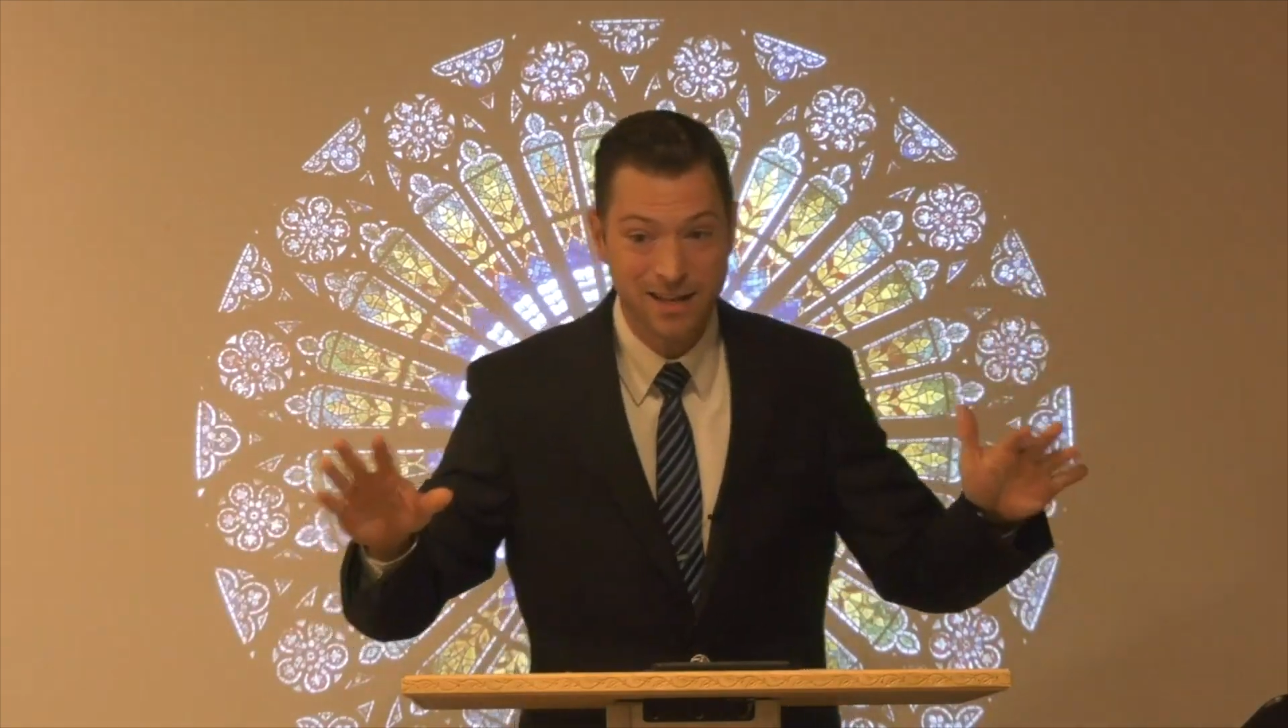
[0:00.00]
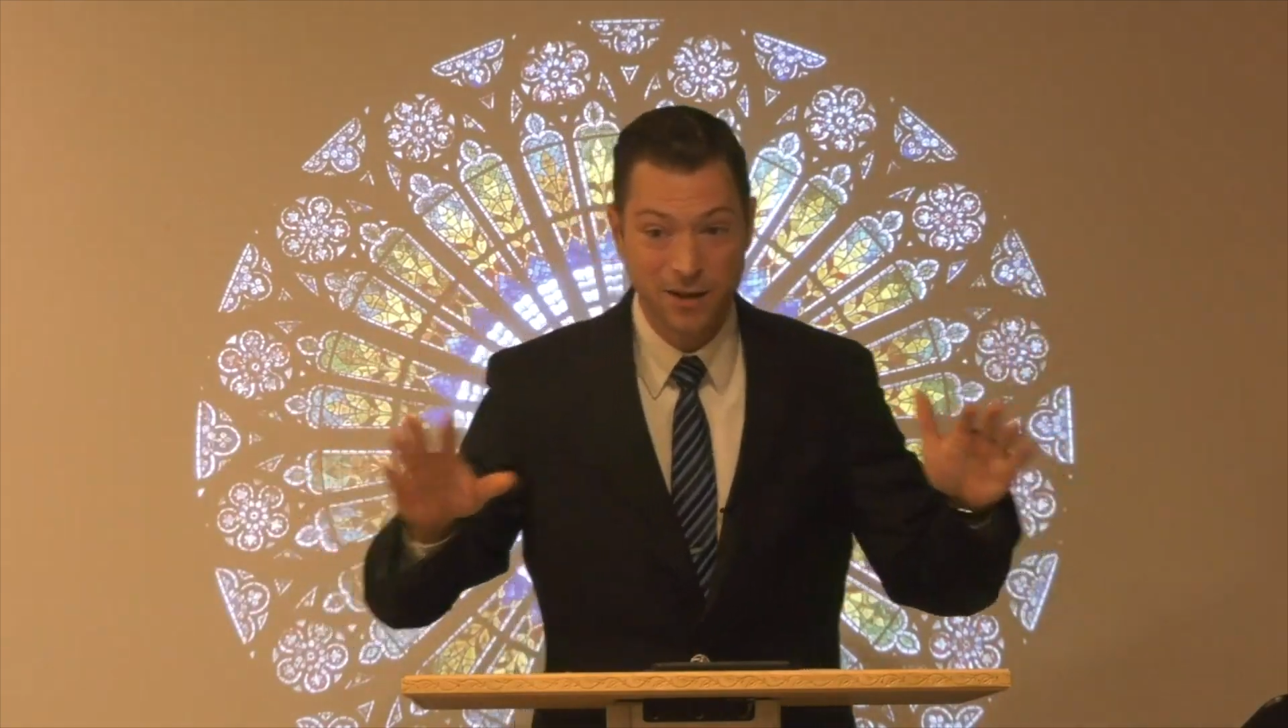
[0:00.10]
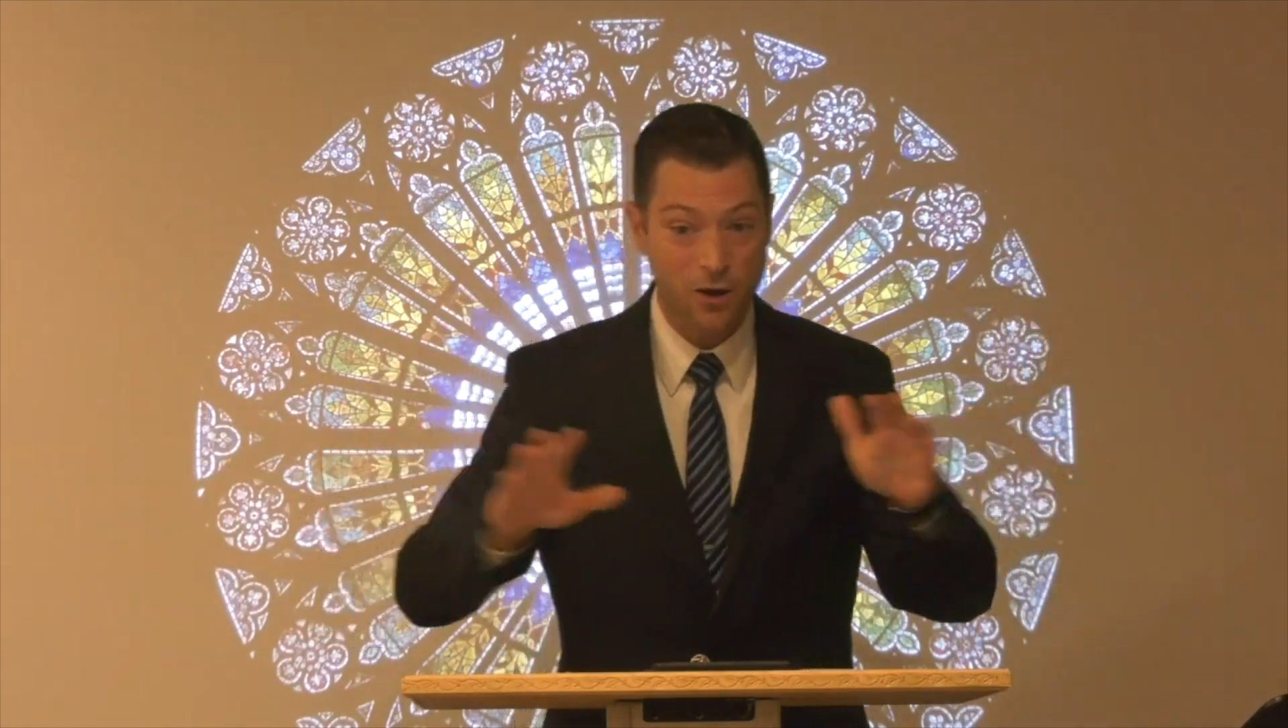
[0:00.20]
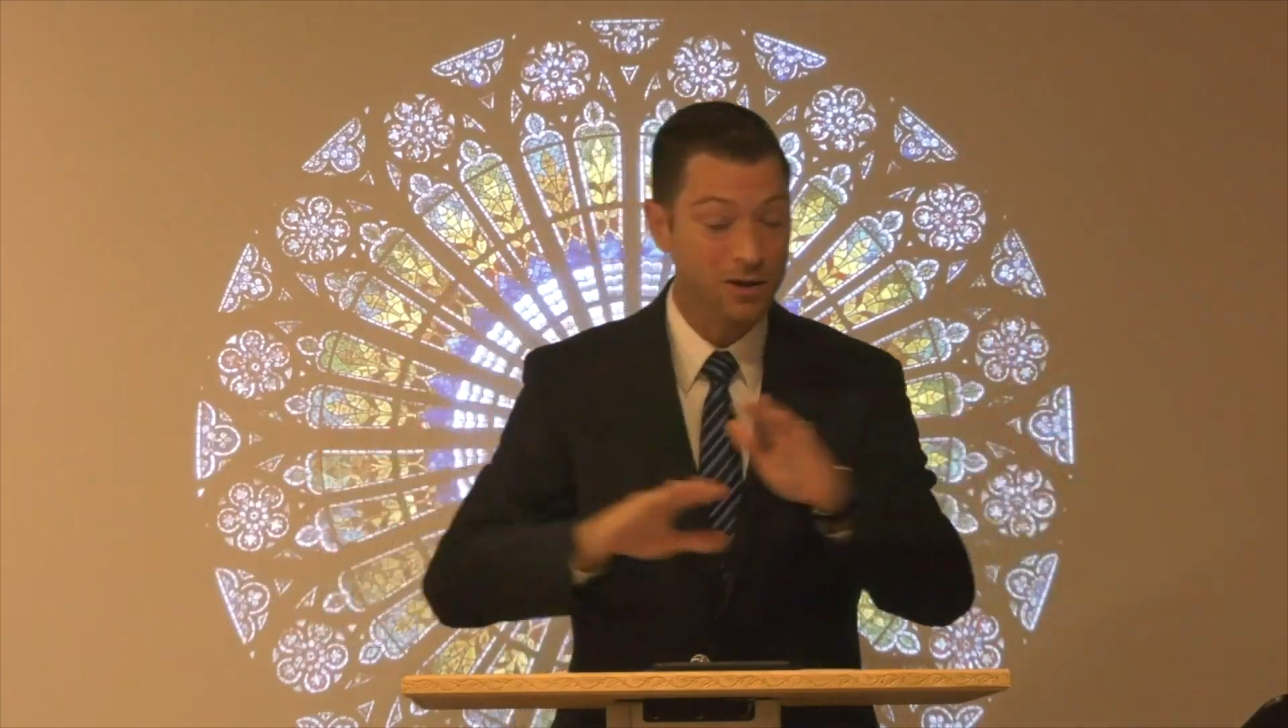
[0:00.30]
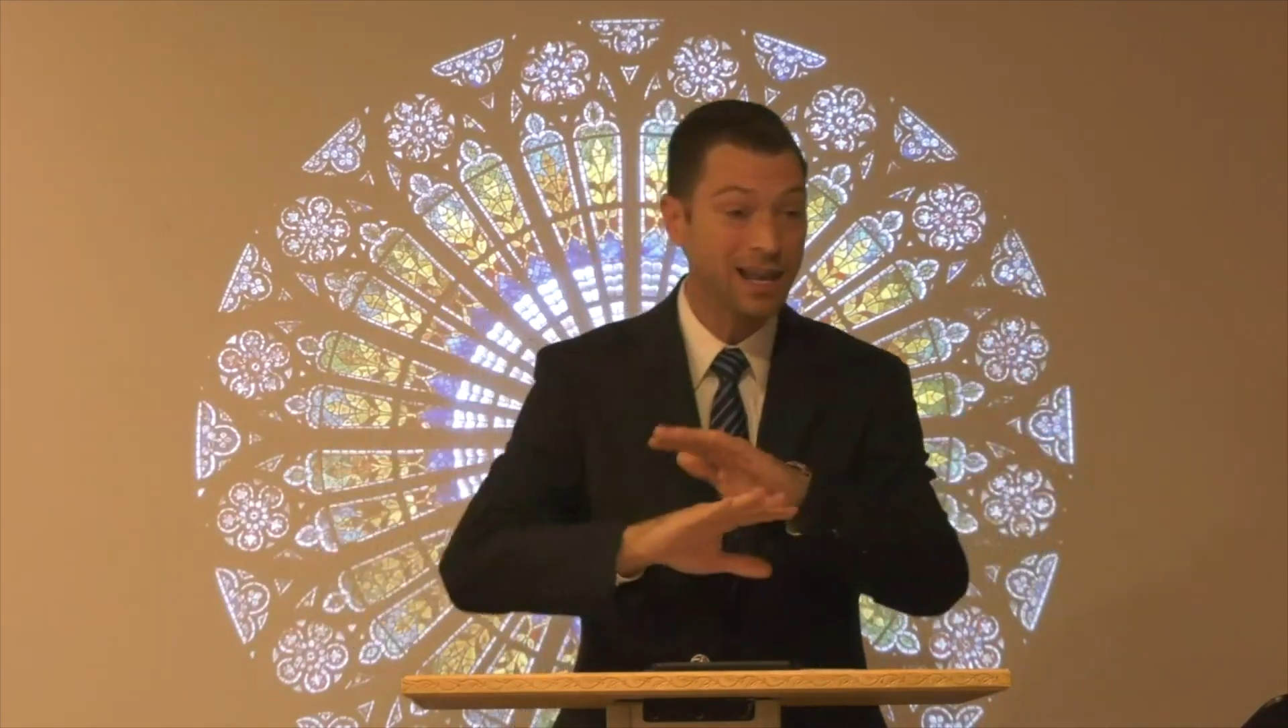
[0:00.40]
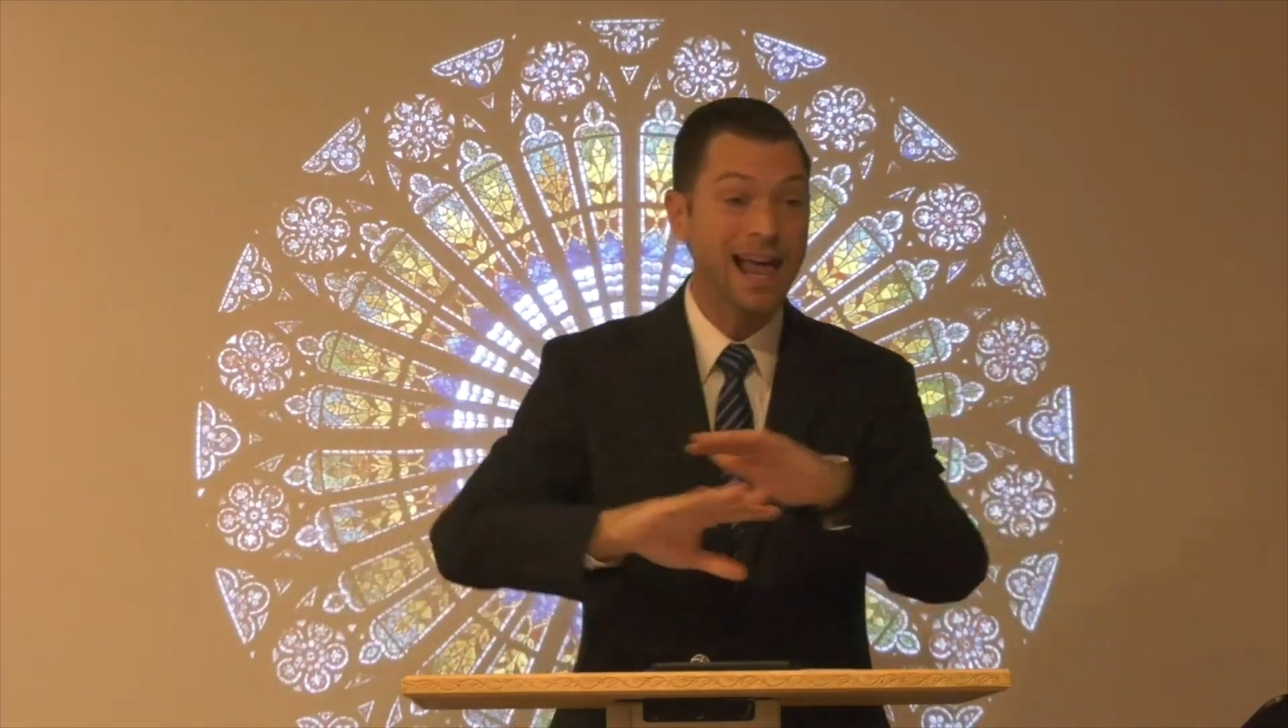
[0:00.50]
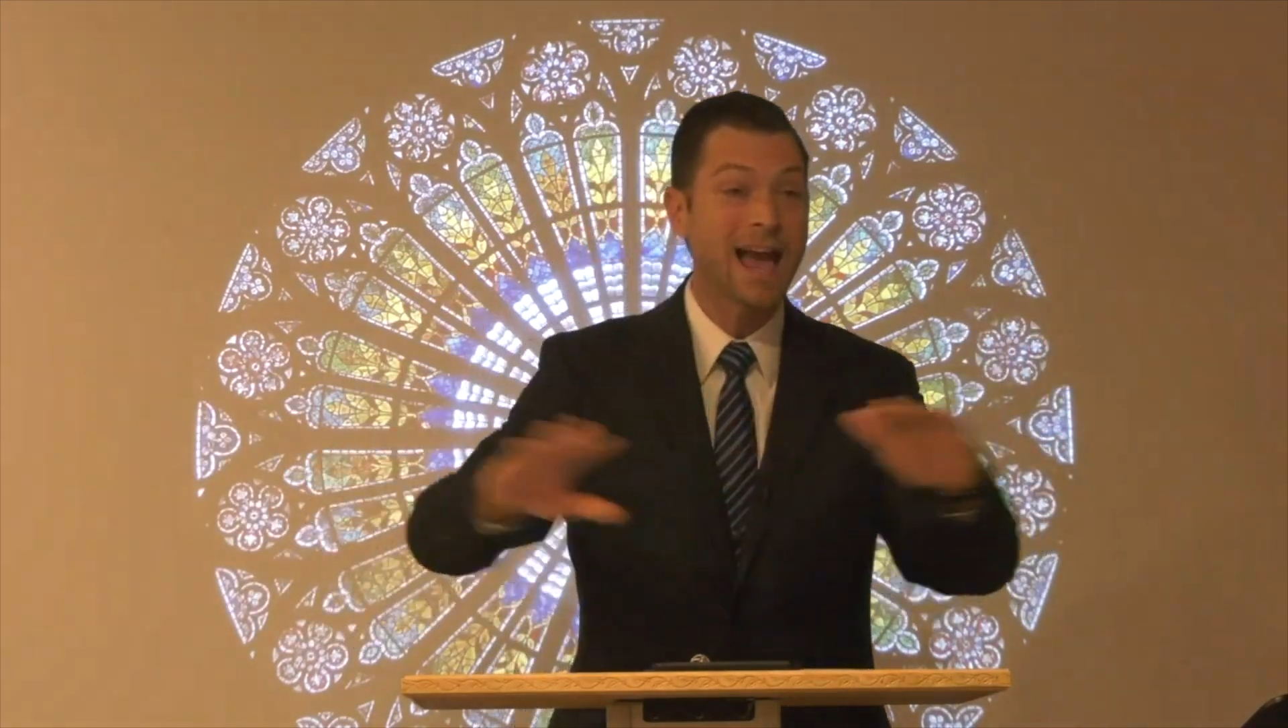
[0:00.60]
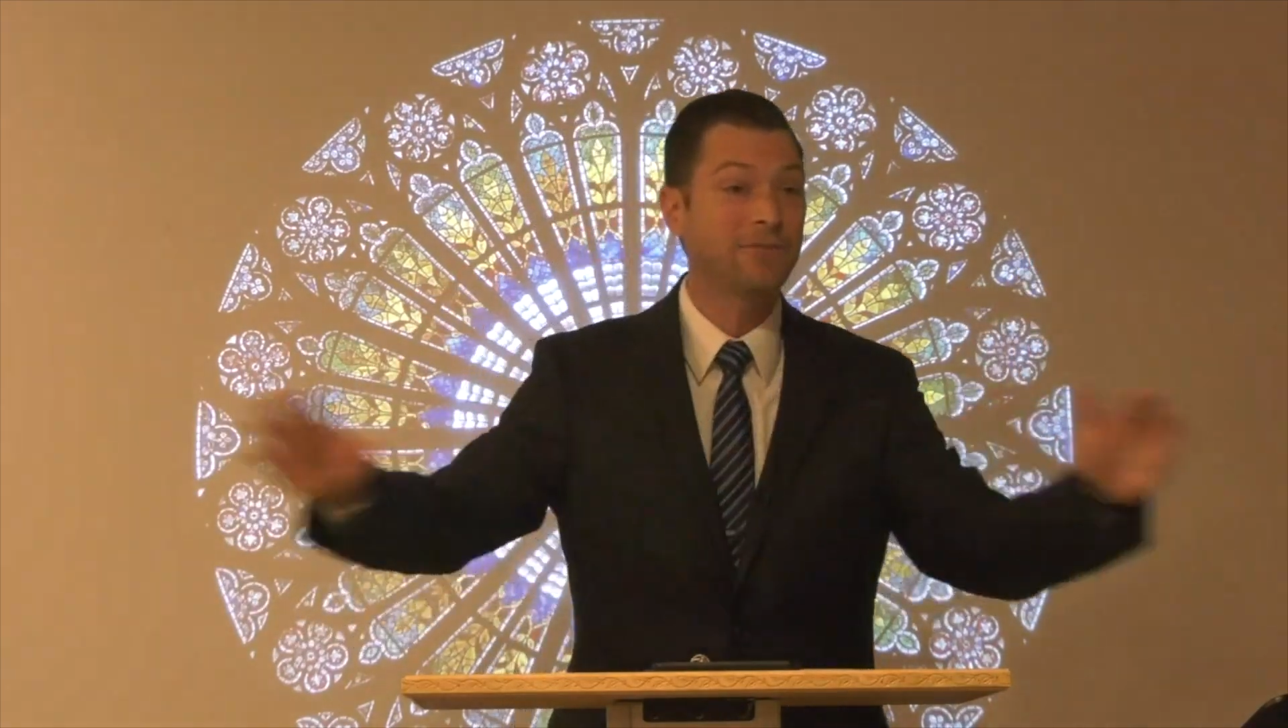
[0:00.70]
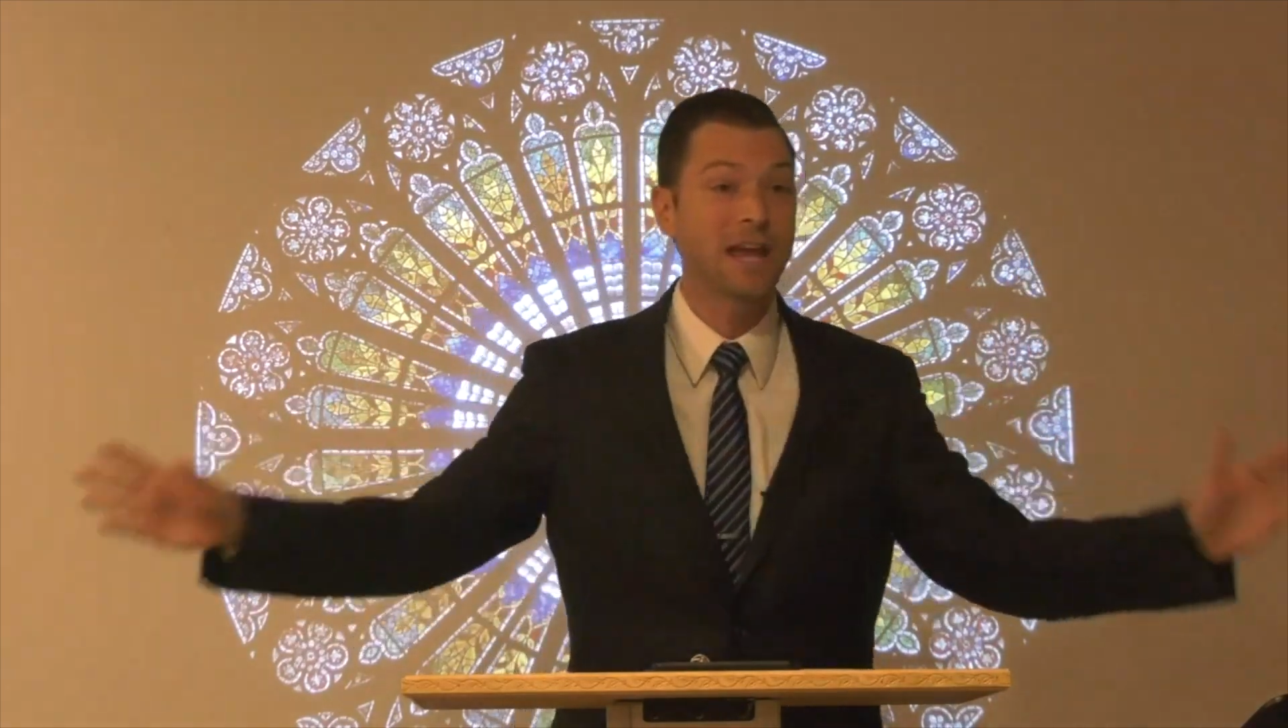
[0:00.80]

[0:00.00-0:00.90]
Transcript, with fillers: are laughed